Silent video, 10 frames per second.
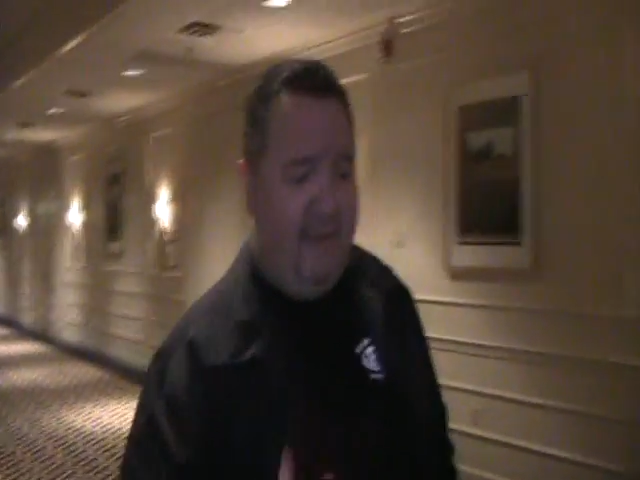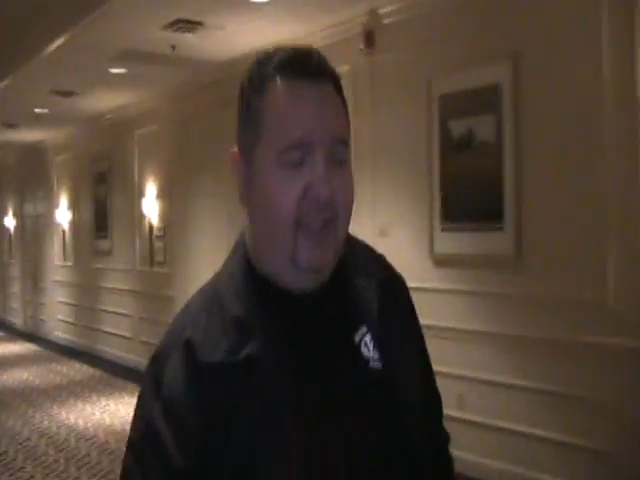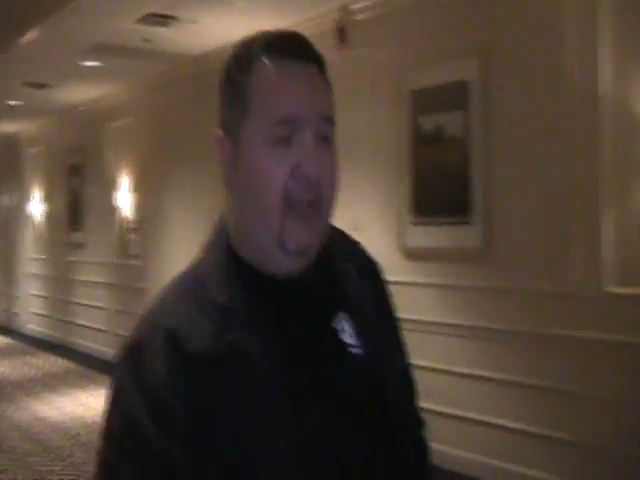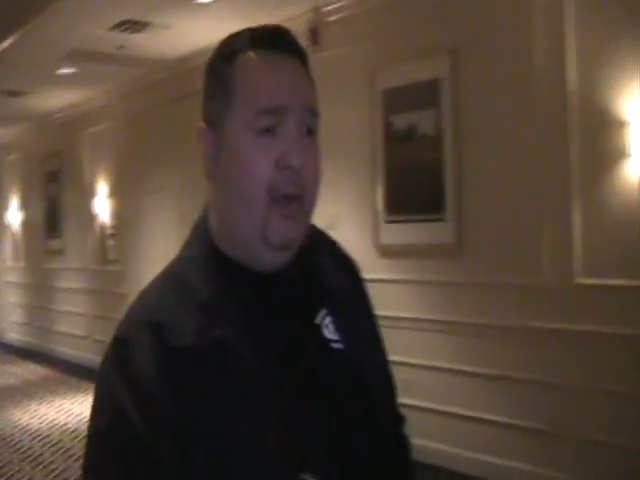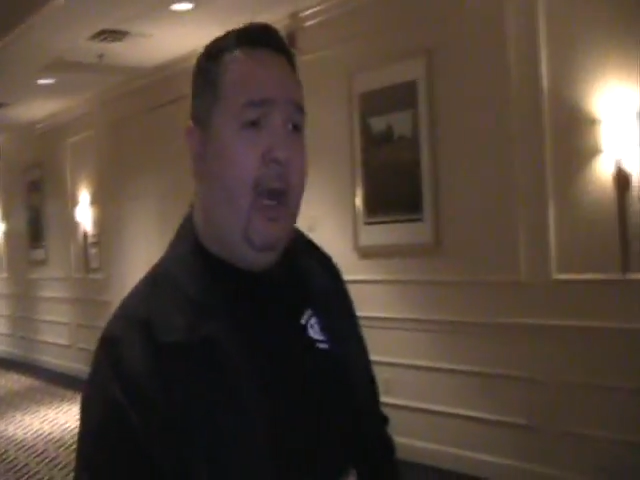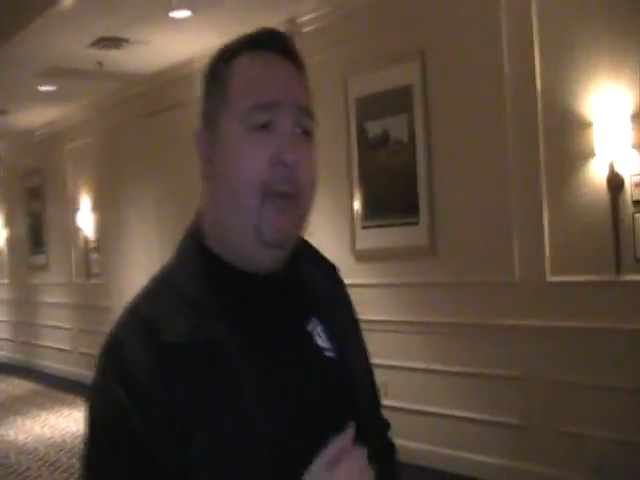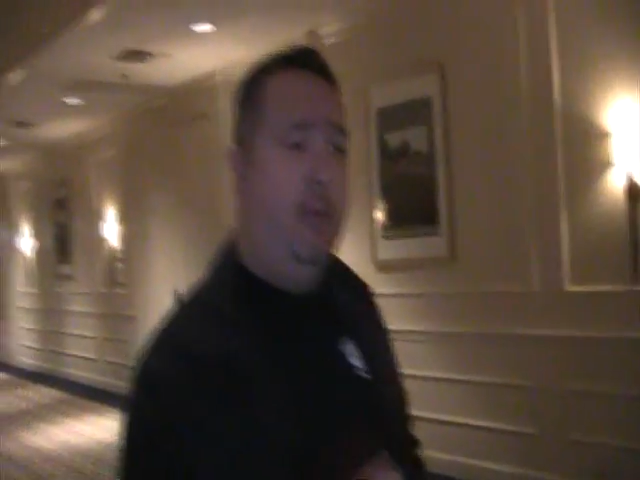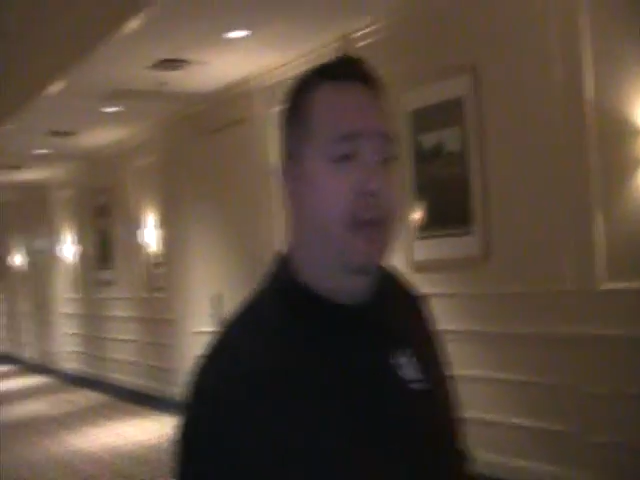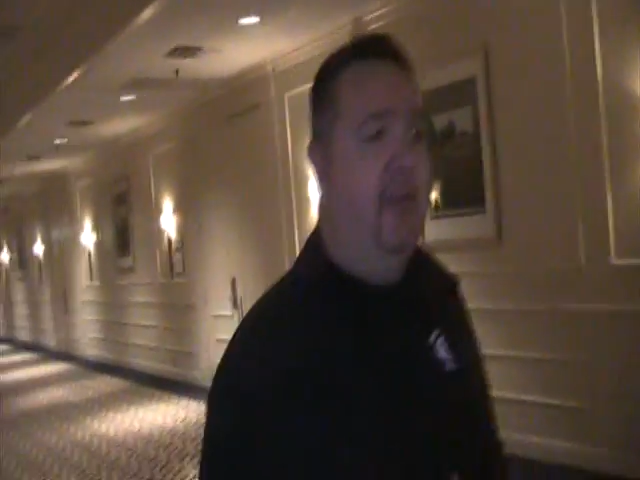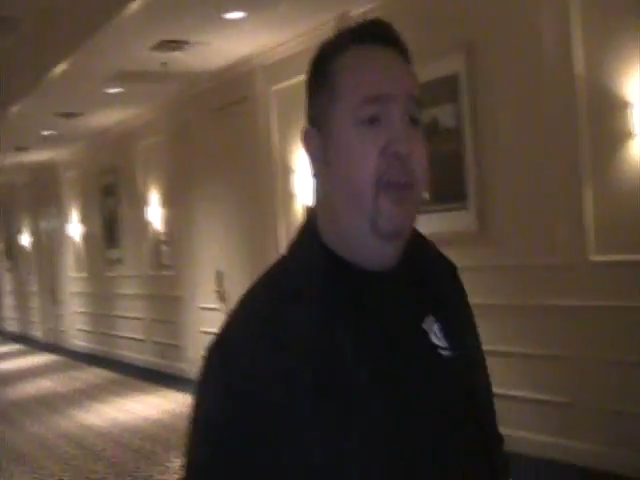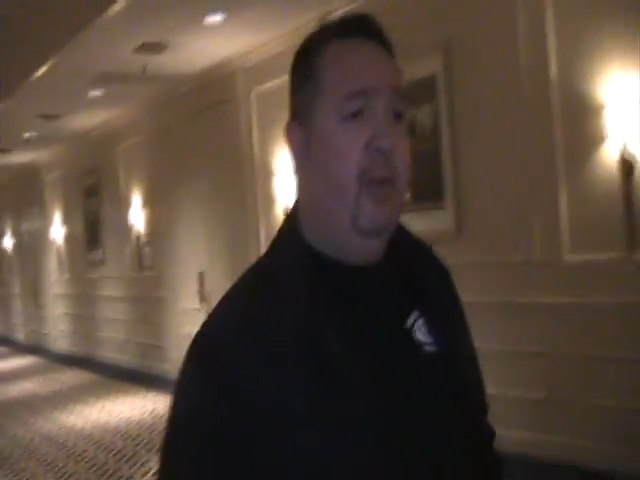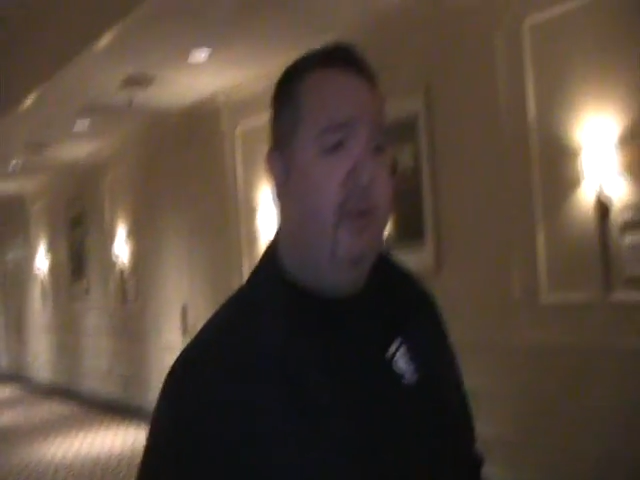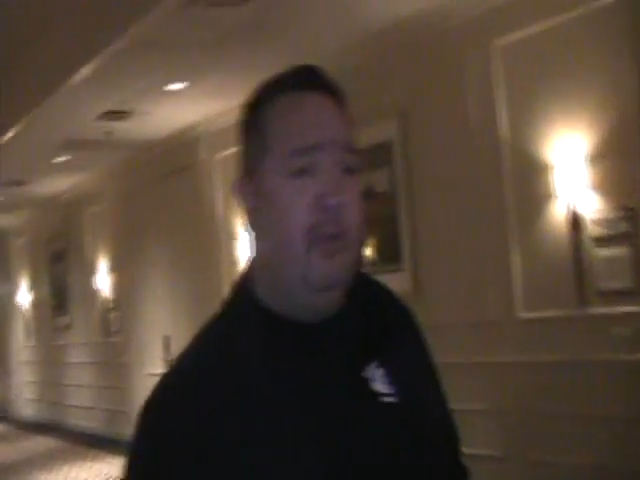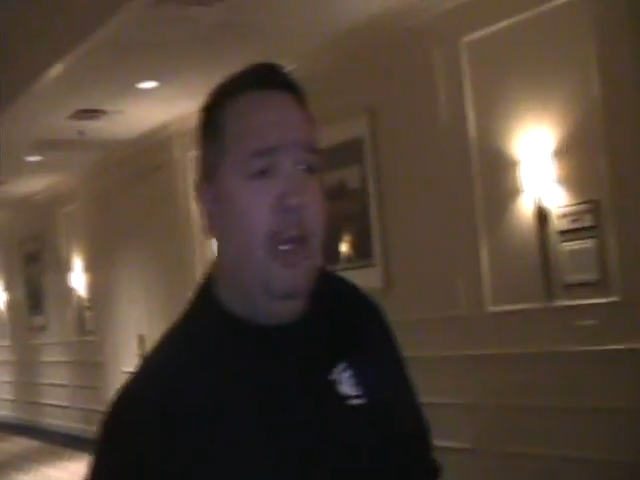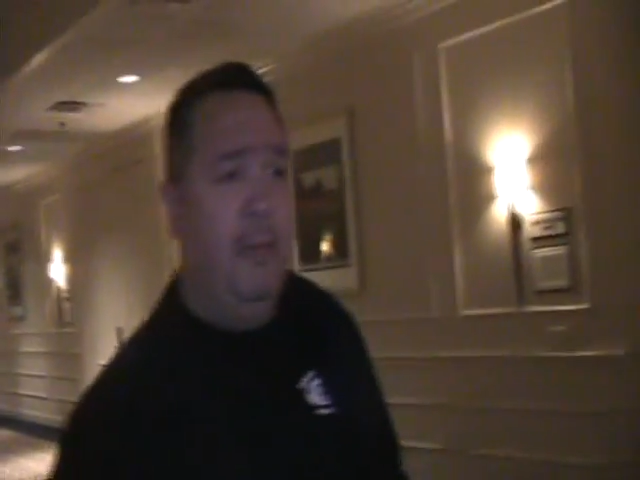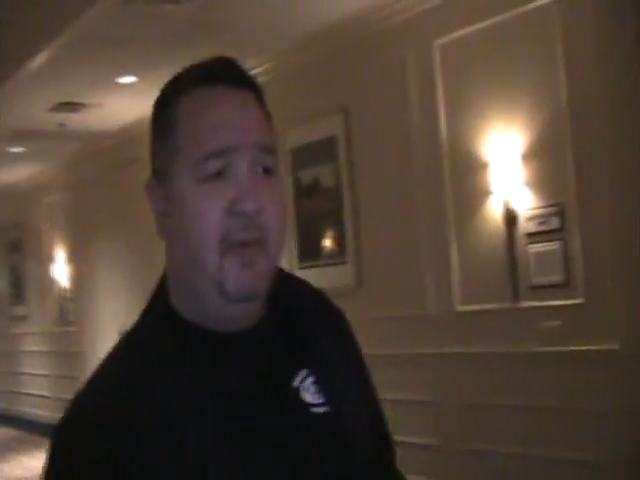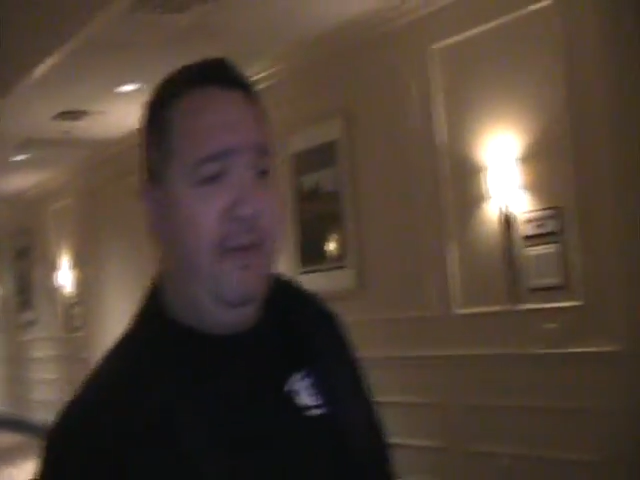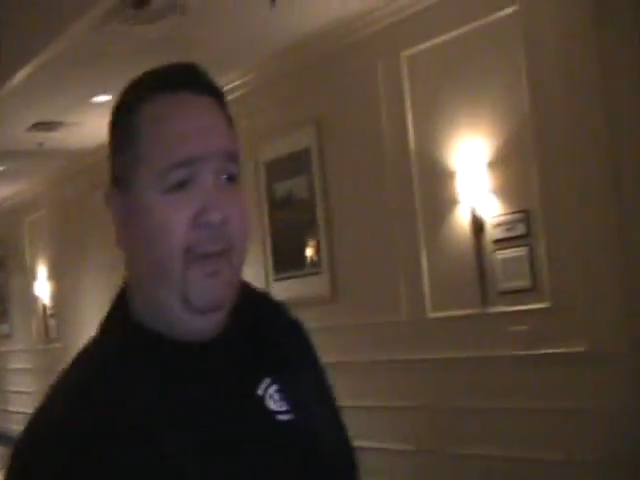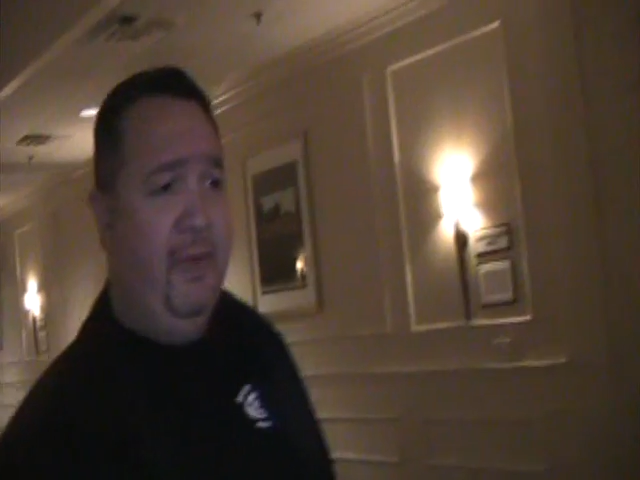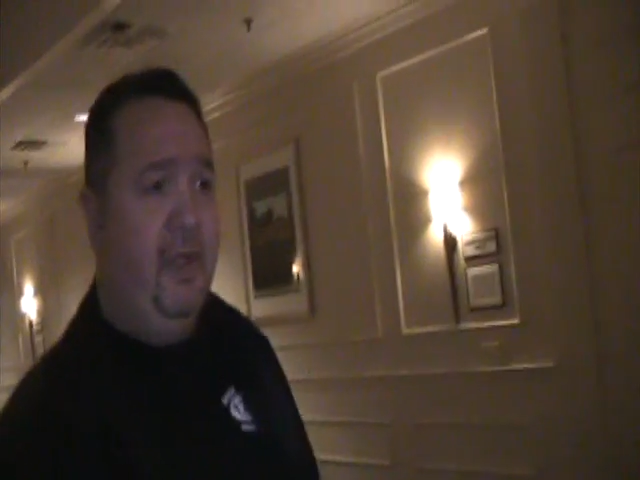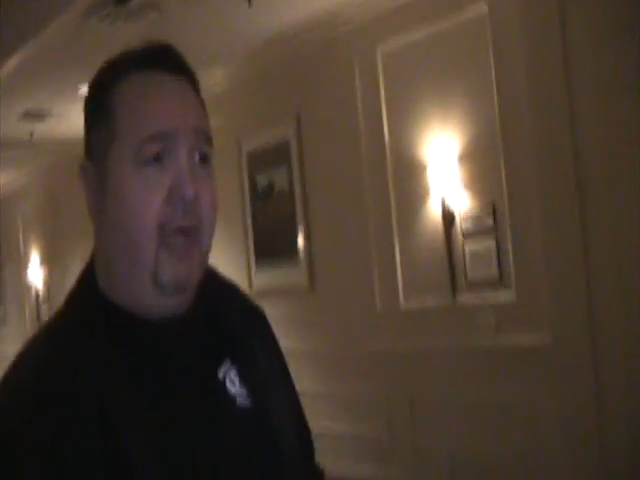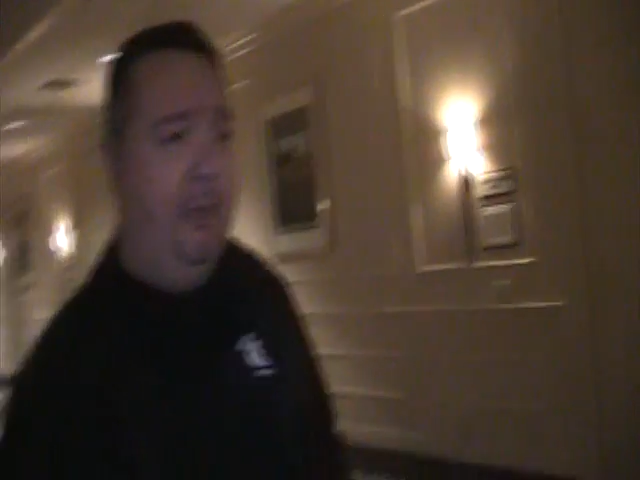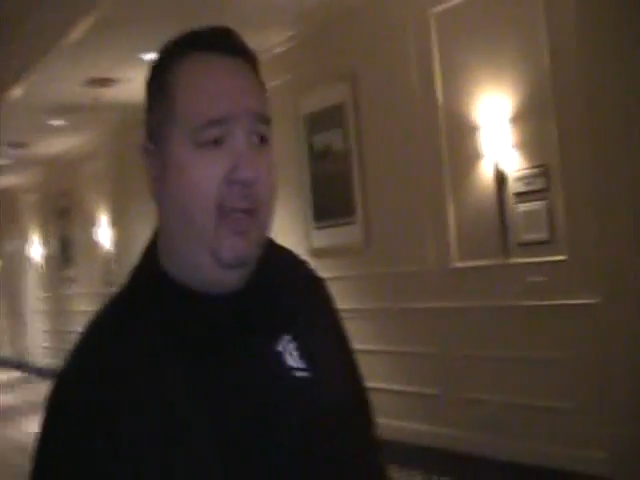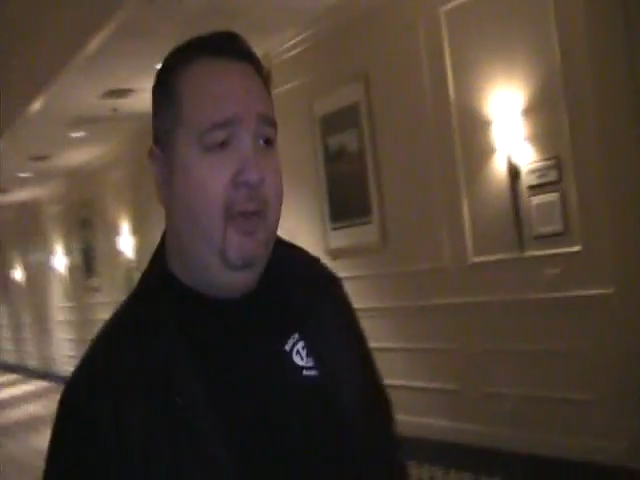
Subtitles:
second copy will never be as sharp as the first copy.